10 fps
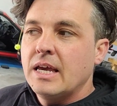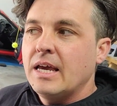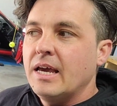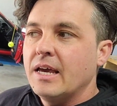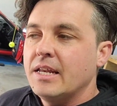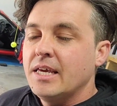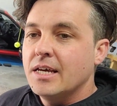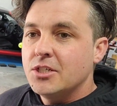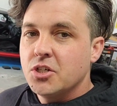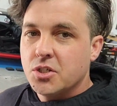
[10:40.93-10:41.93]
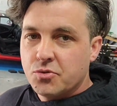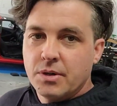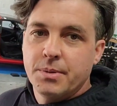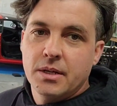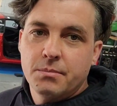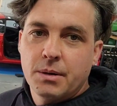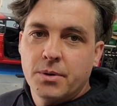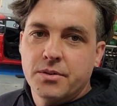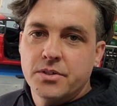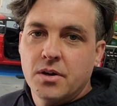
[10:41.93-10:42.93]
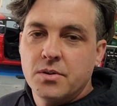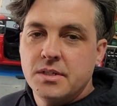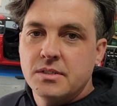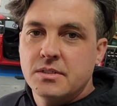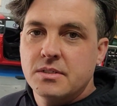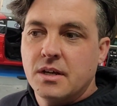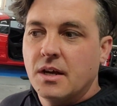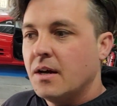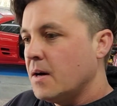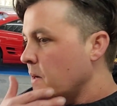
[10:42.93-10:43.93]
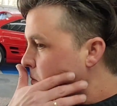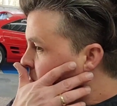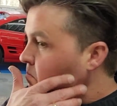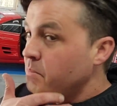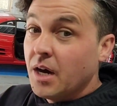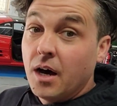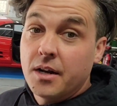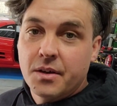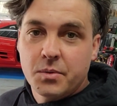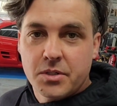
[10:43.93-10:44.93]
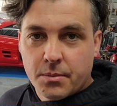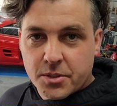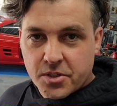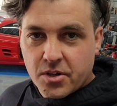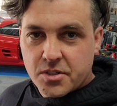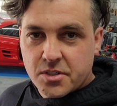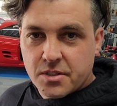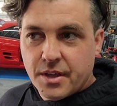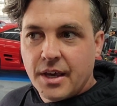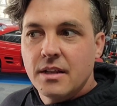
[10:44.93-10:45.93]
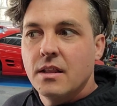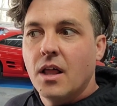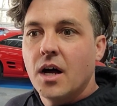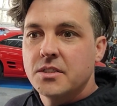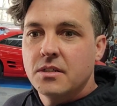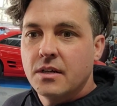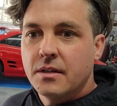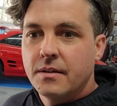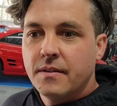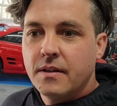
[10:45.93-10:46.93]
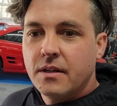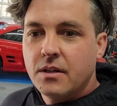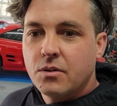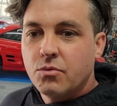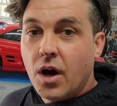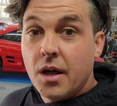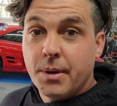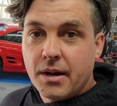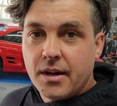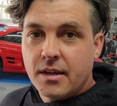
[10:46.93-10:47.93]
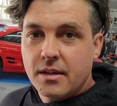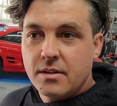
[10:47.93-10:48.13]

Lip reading: And he had just rebuilt my brother Tony's Miata that we turbocharged that lost a rod bearing,